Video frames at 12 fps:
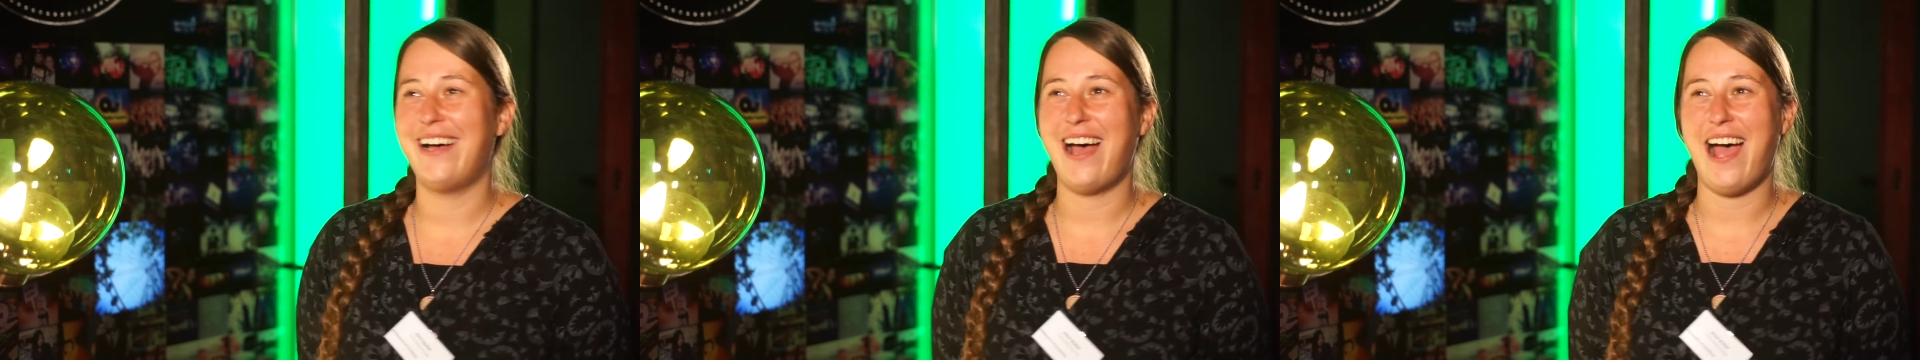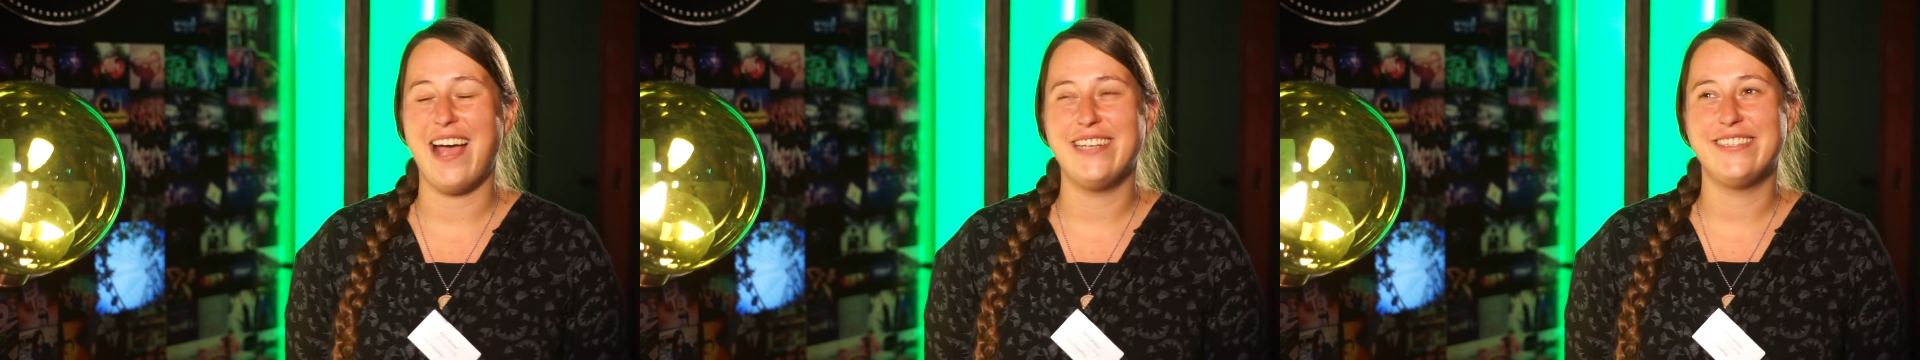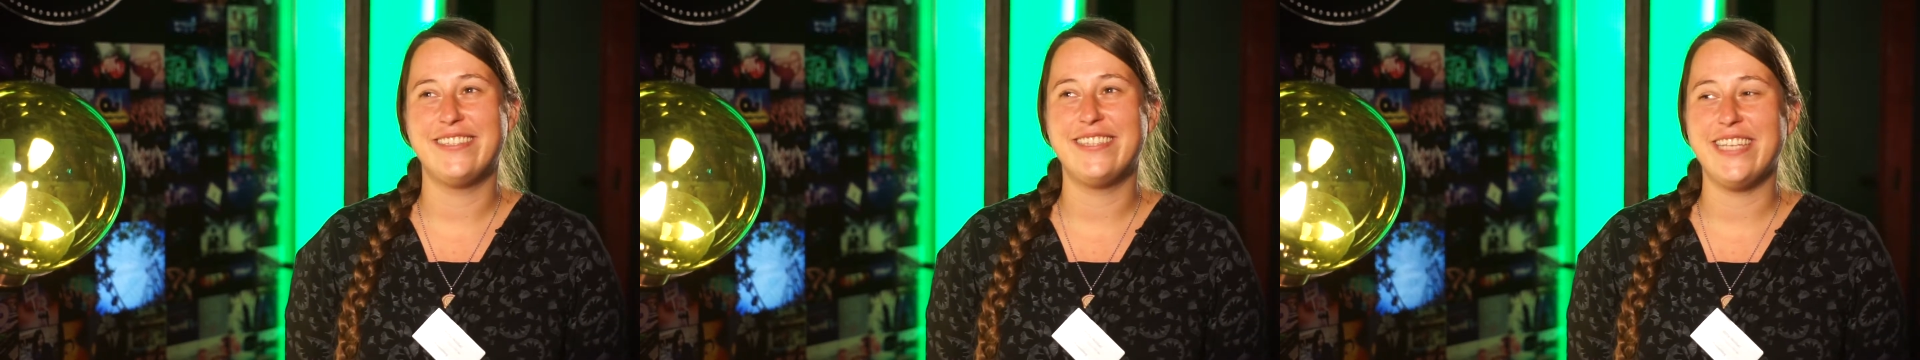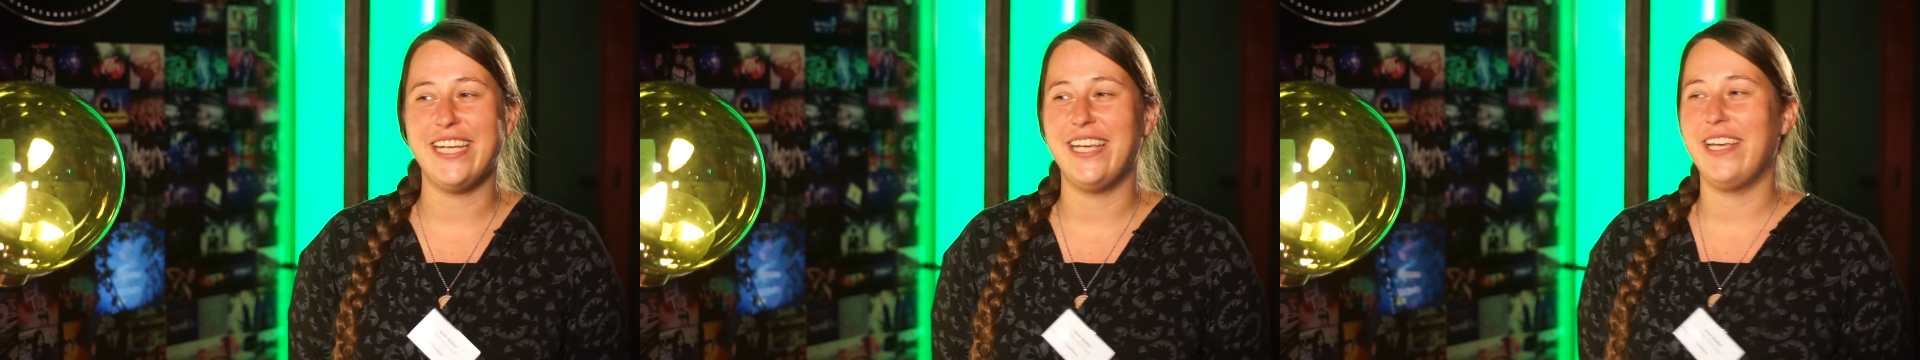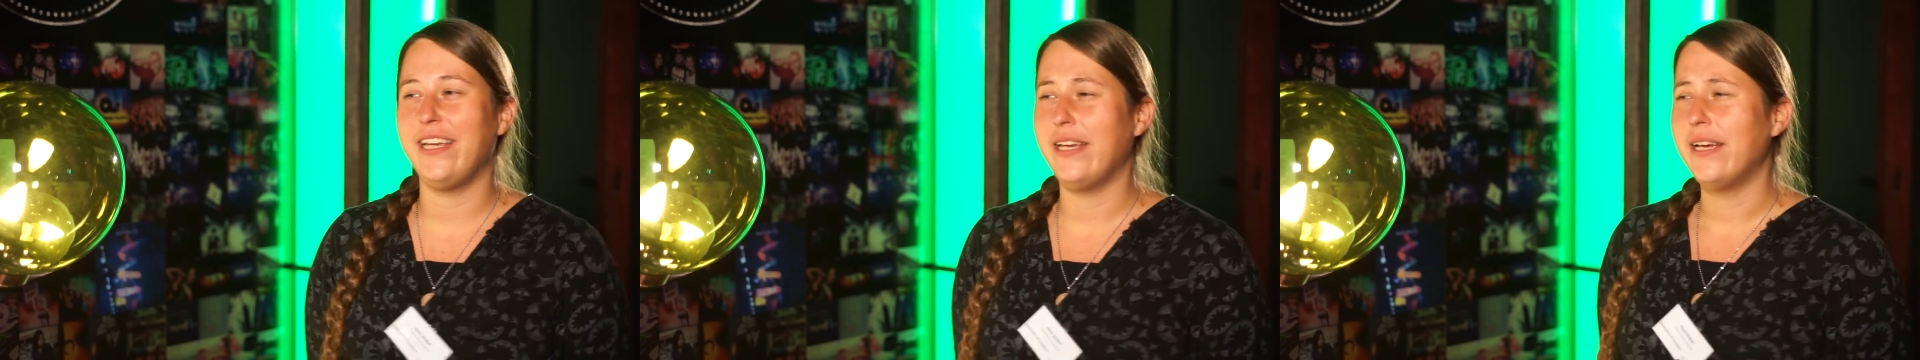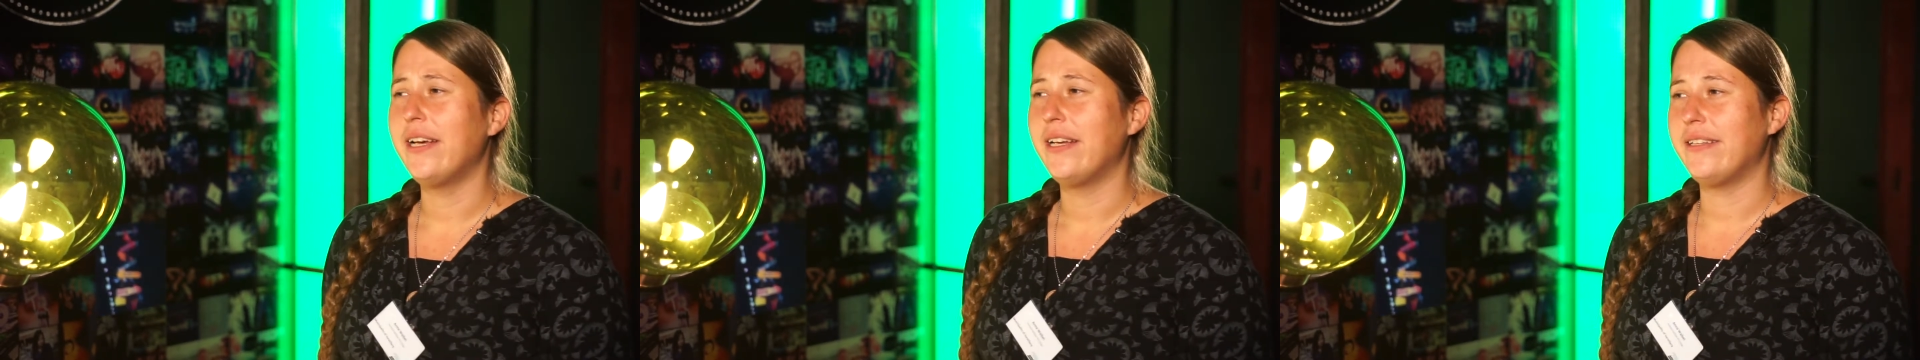I see
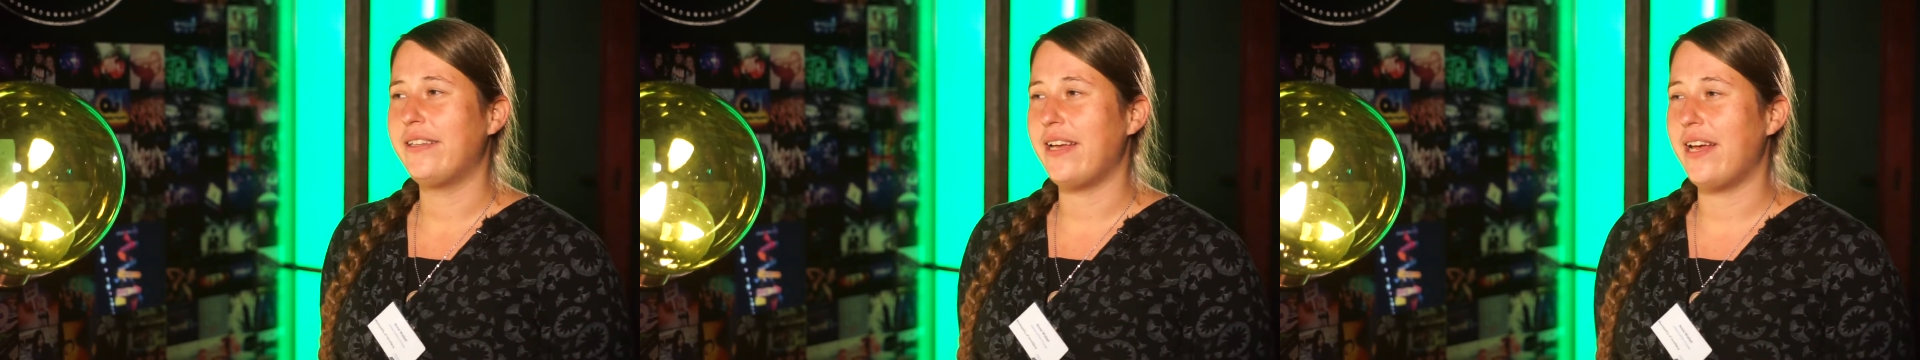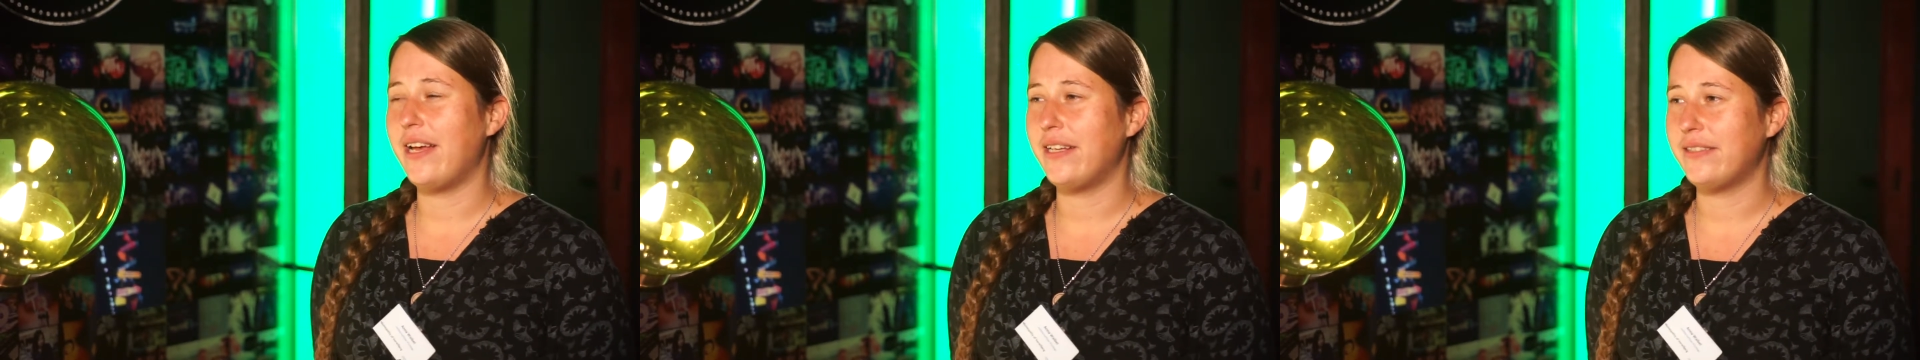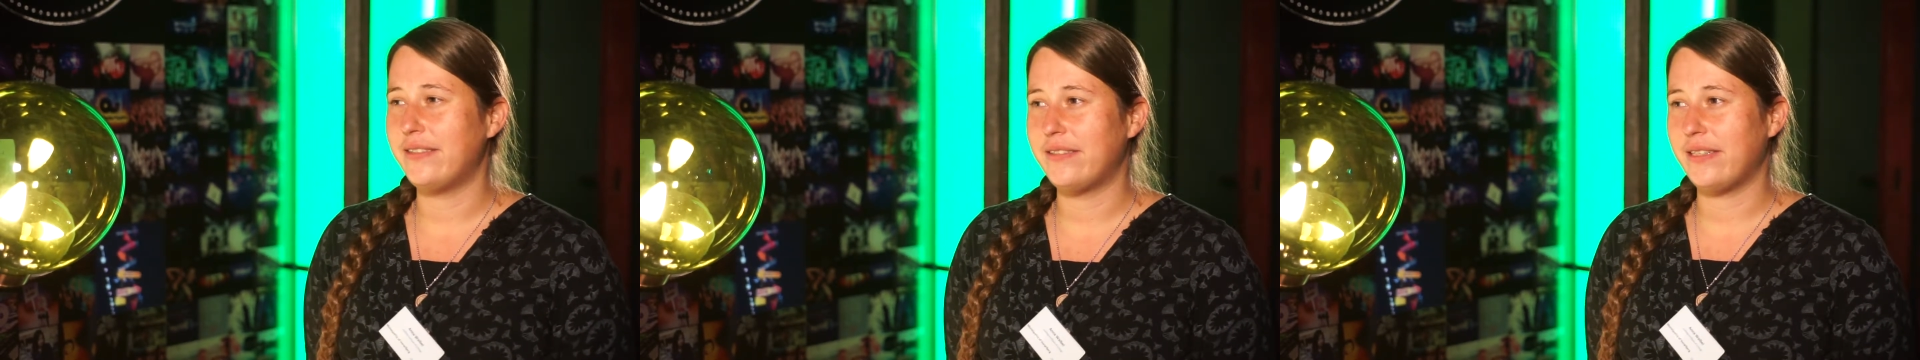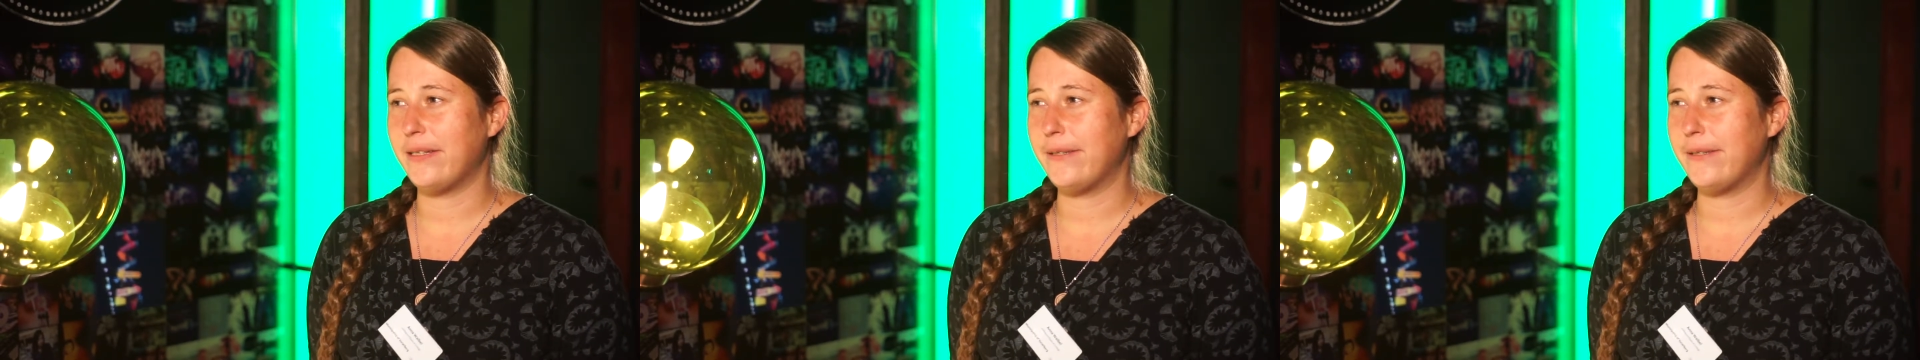that